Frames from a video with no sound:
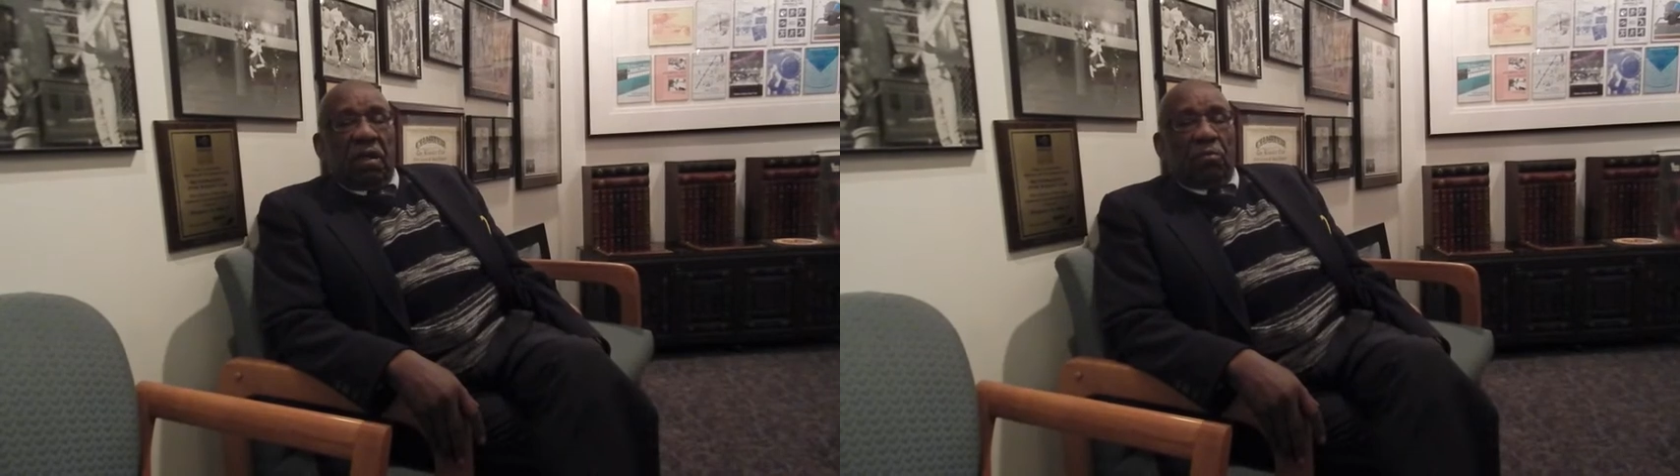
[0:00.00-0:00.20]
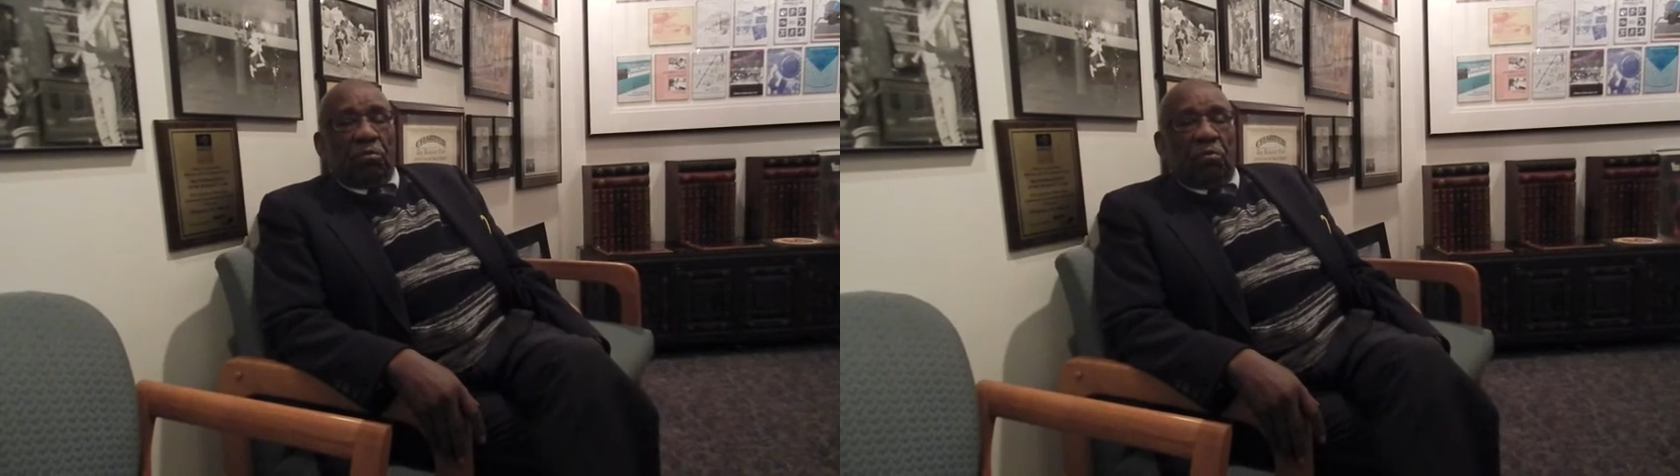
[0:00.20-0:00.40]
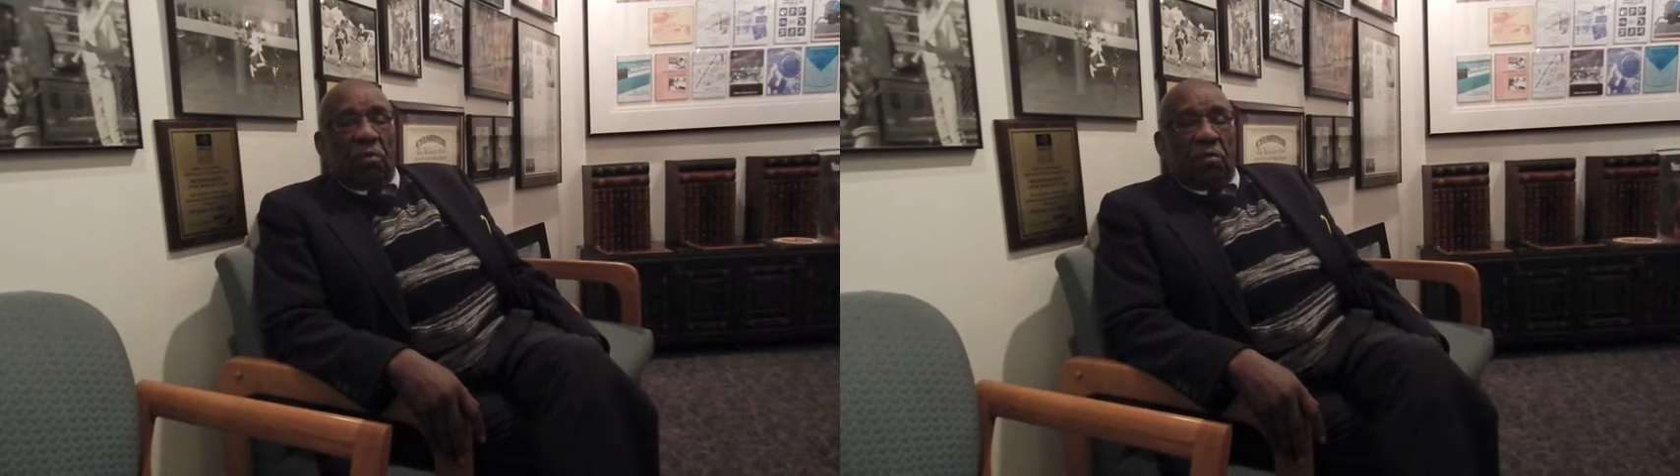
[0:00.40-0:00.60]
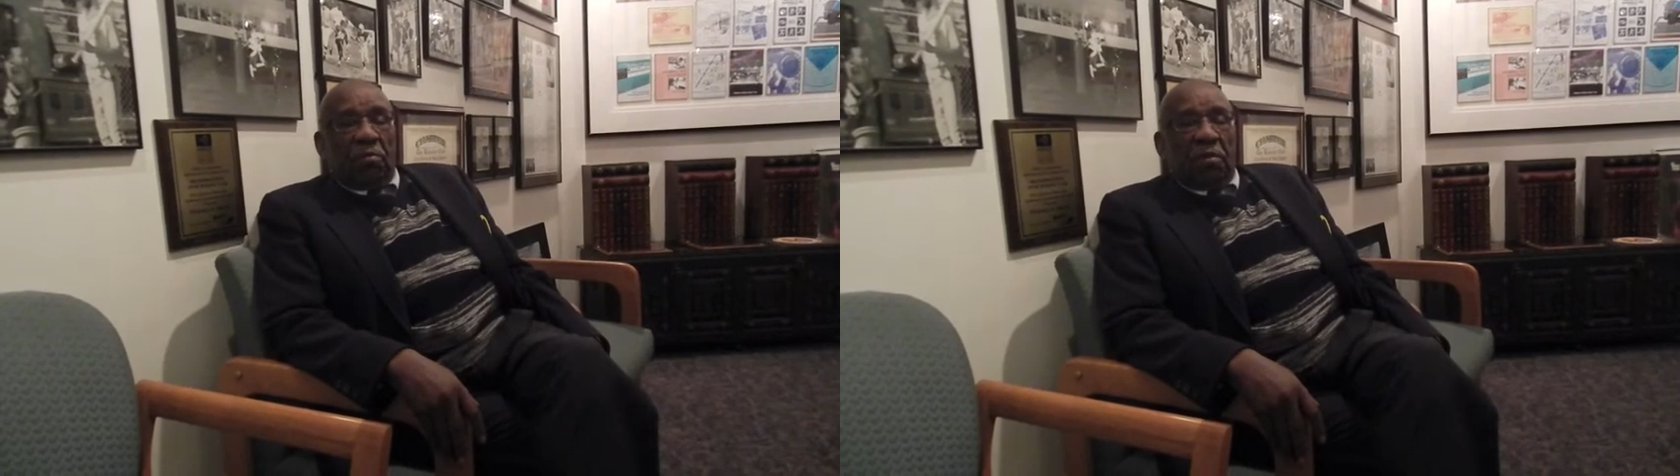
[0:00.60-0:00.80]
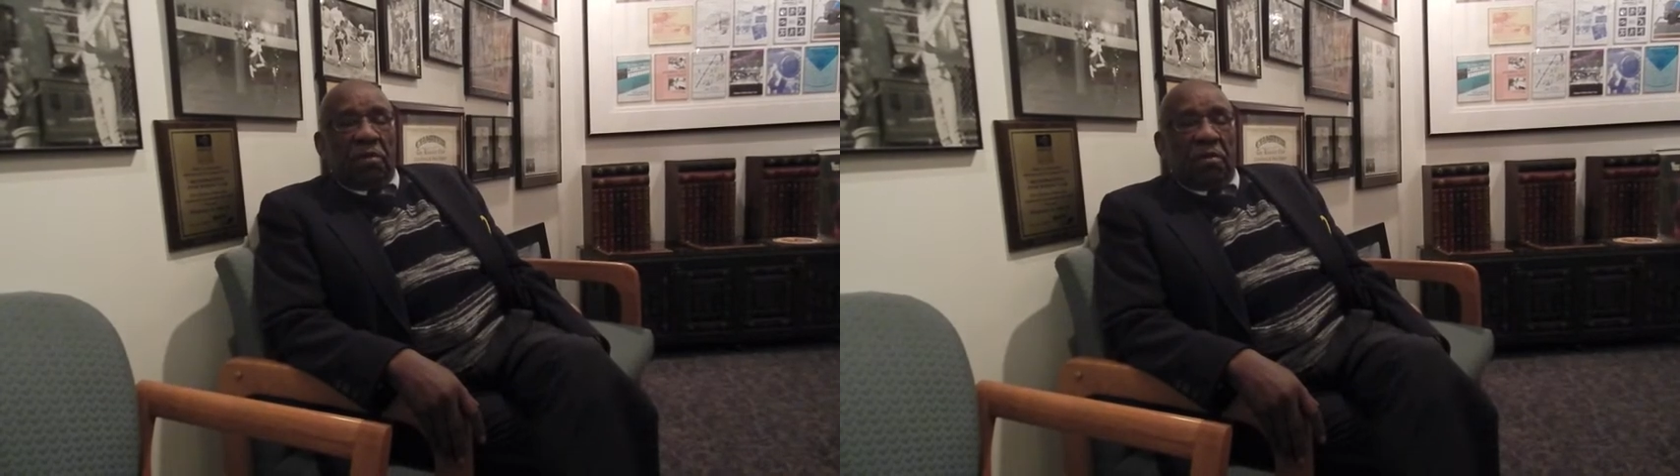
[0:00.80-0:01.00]
It was
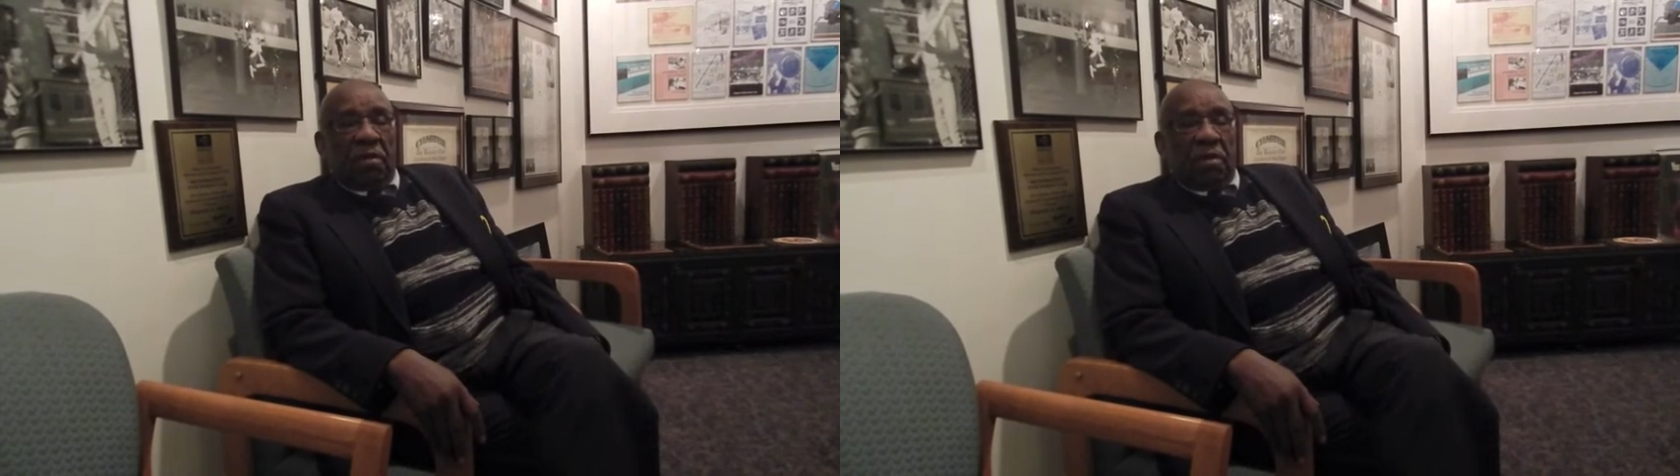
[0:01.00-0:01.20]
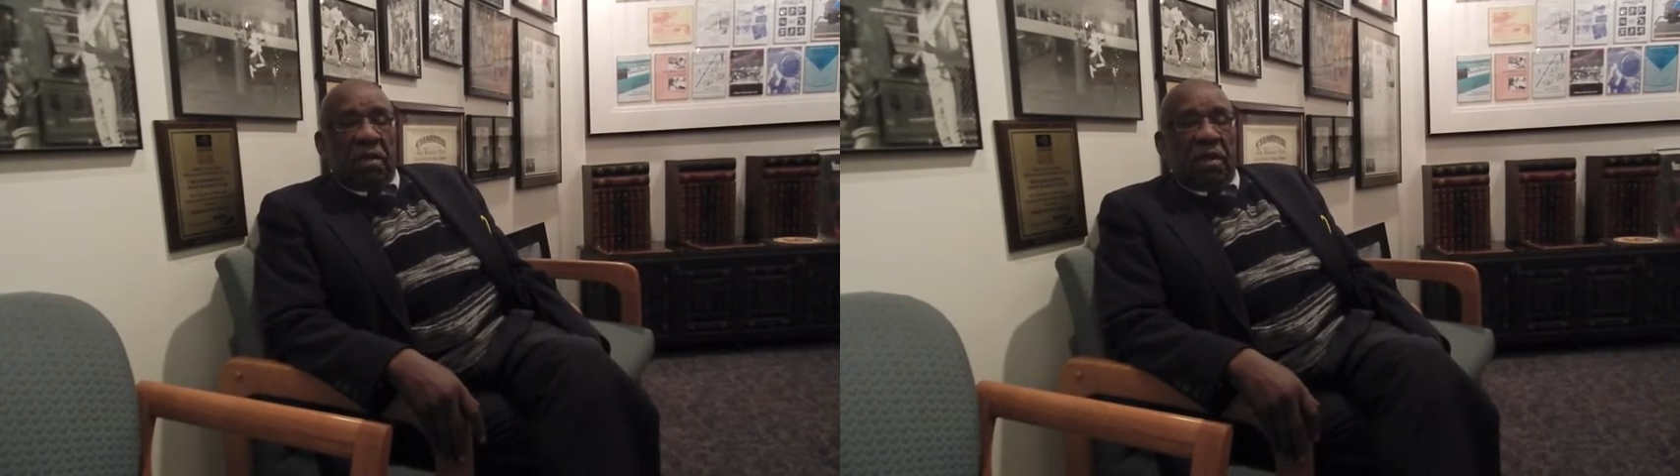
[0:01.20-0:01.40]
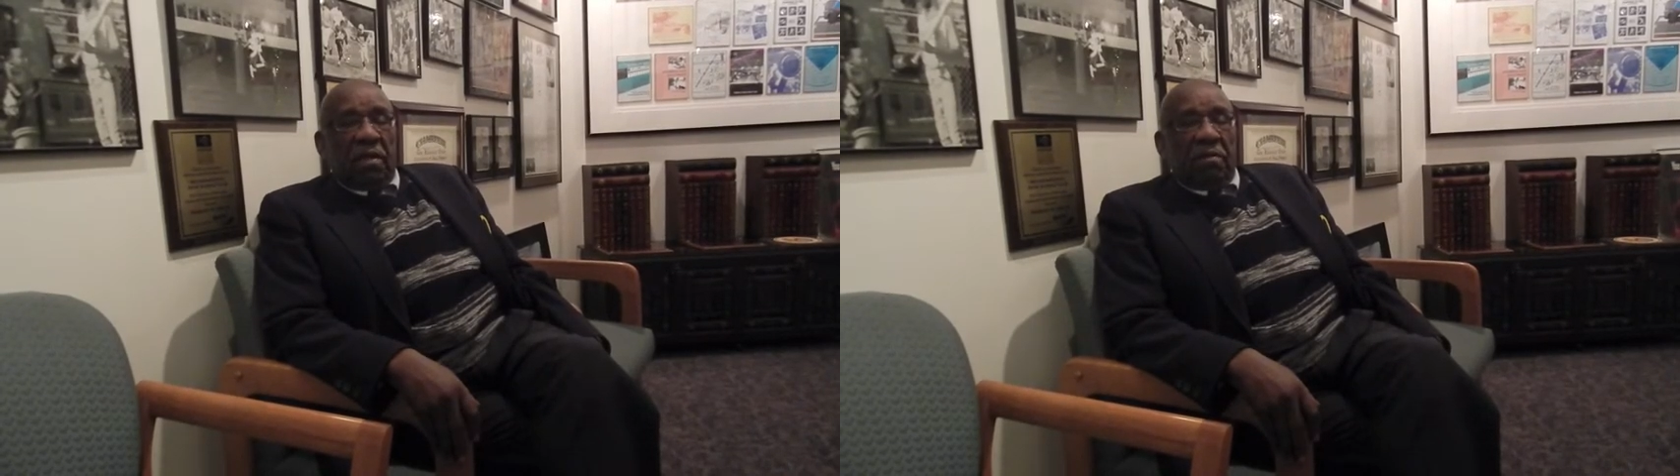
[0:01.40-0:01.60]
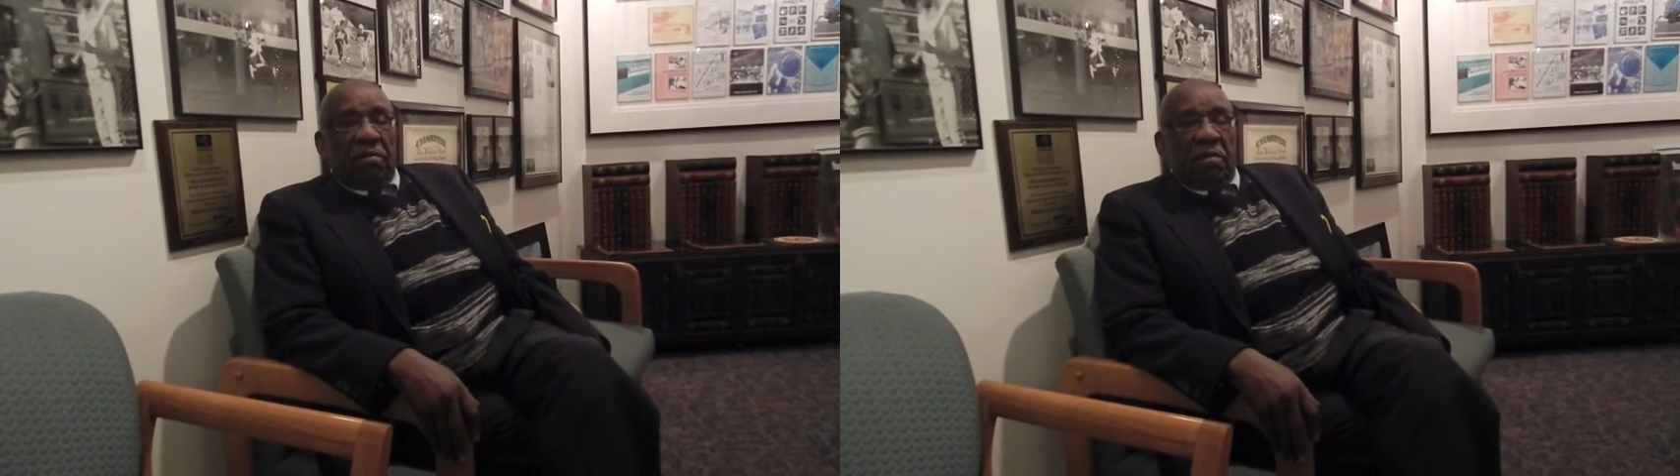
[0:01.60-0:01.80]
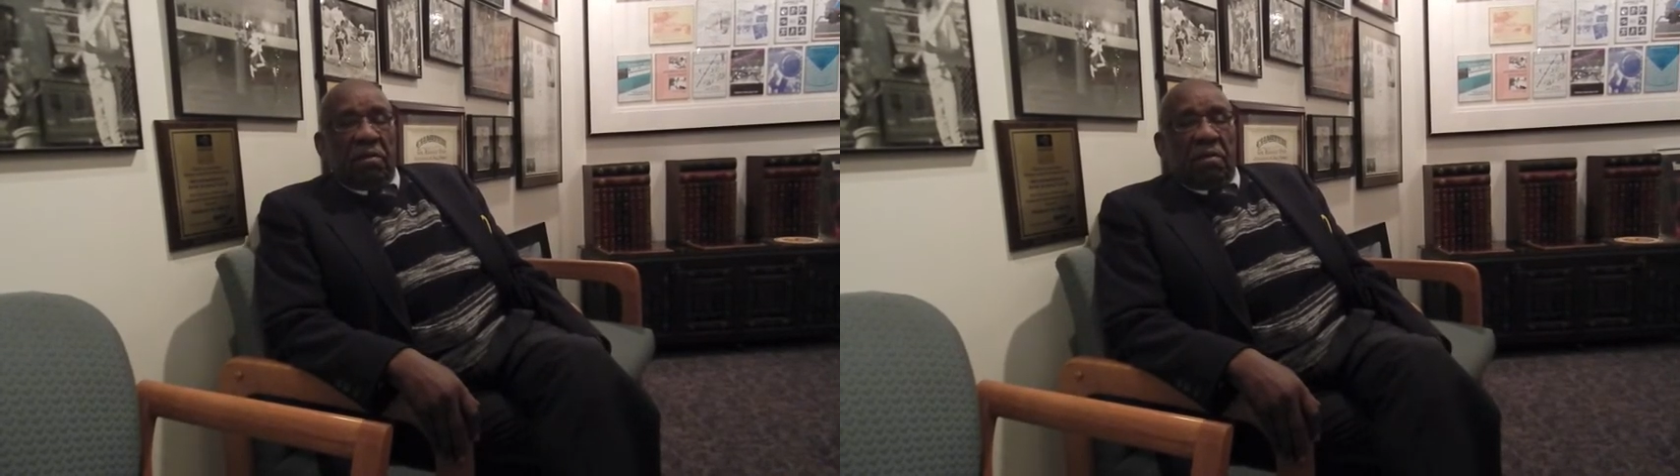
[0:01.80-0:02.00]
worth me turning down